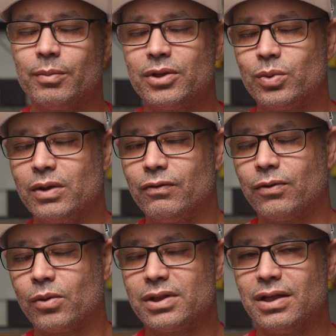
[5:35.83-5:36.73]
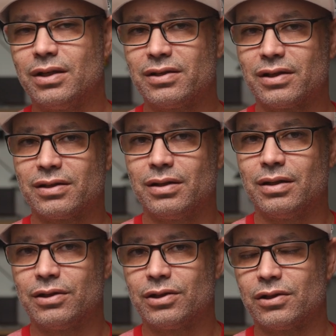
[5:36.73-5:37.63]
between 14 and
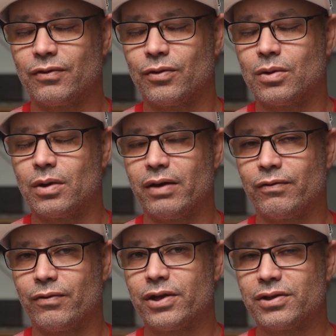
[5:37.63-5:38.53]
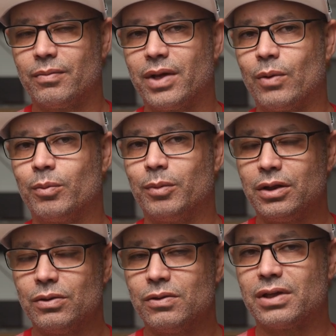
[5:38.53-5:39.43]
16 inches for a frustum that would be
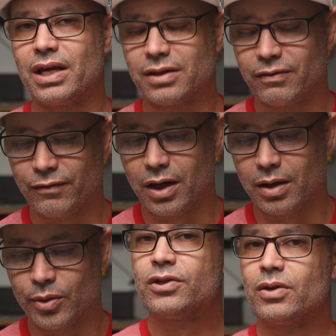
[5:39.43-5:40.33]
used as a fireball.